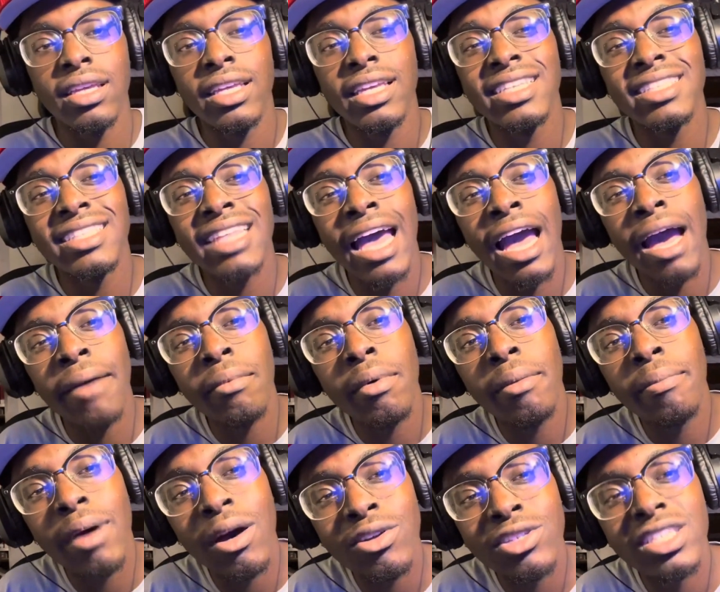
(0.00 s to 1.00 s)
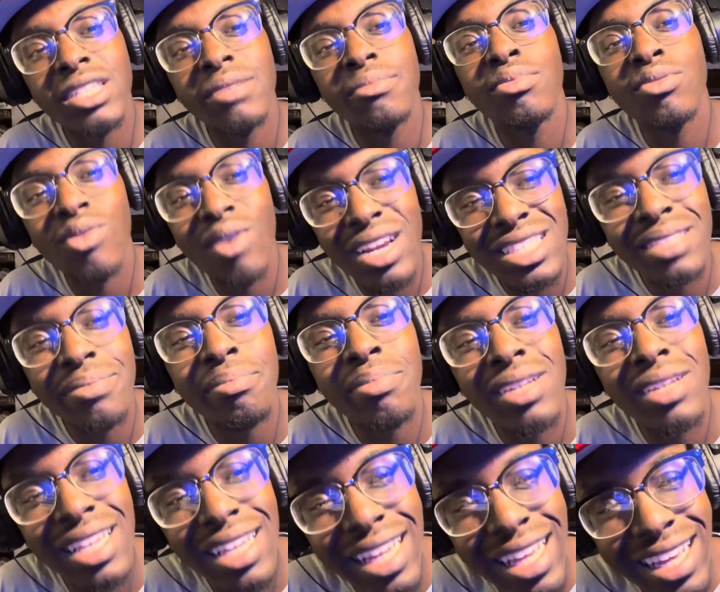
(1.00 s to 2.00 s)
is that I'm about to press
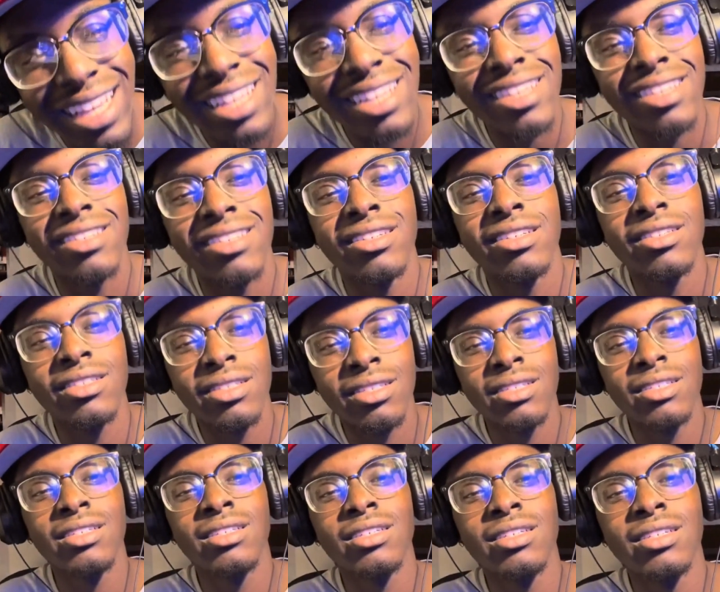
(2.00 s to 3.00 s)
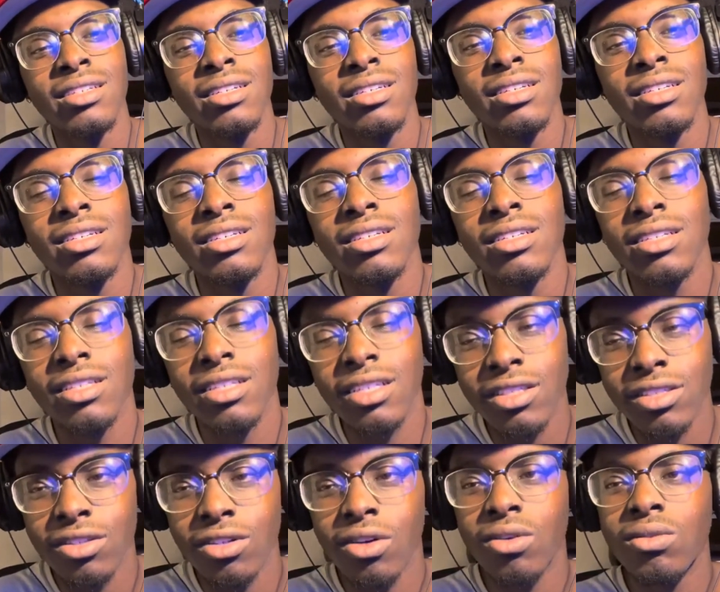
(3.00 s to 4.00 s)
play.
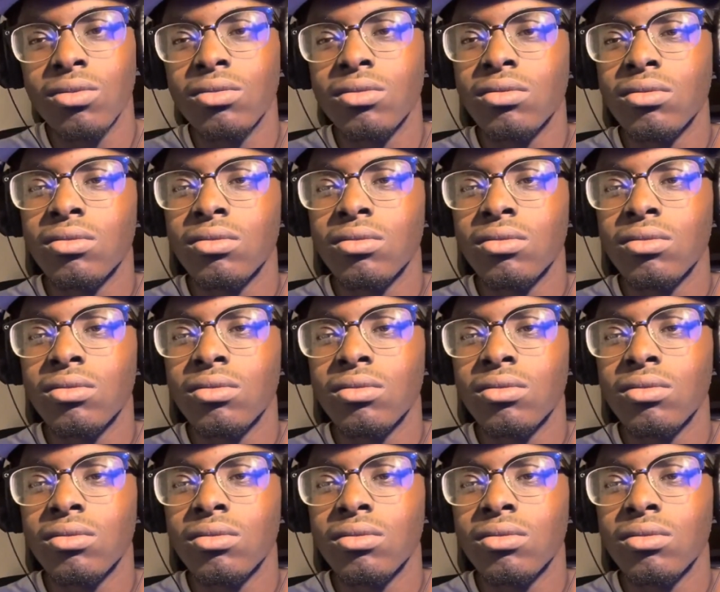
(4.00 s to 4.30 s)
Let's go.